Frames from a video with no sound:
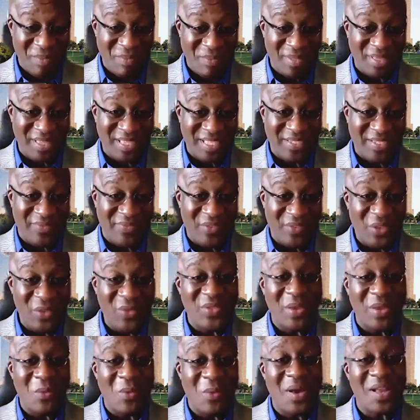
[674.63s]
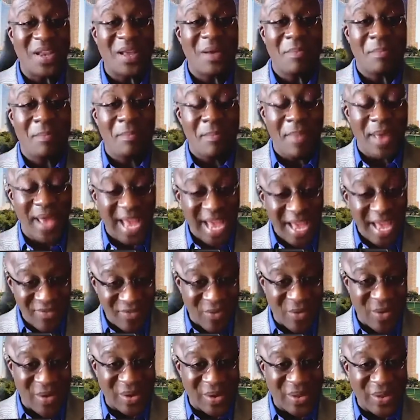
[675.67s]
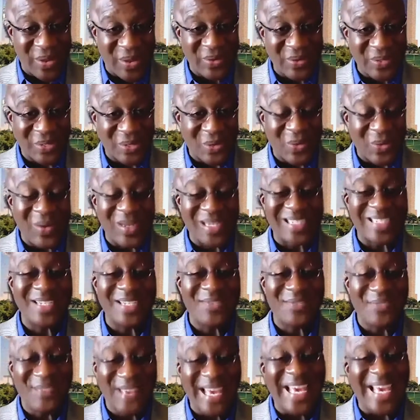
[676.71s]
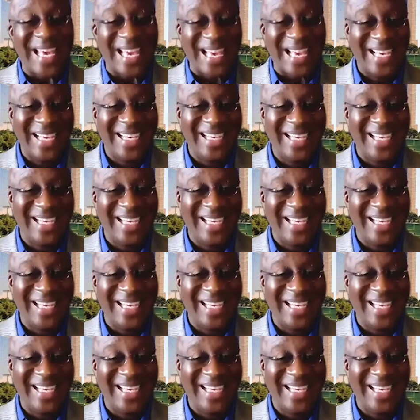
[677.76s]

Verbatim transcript: but the few that want to pay for a coach question the fee.